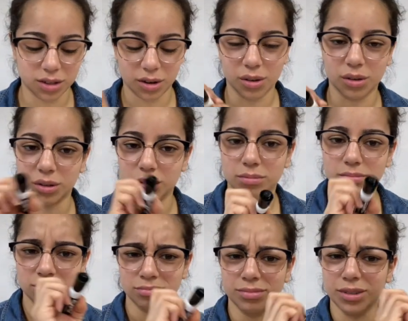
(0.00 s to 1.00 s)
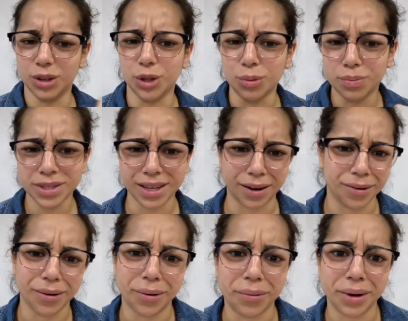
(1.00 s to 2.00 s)
3 little loops, I don't
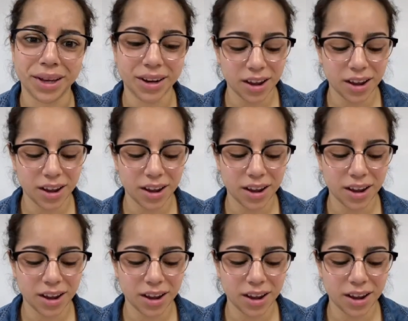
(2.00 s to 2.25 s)
know what,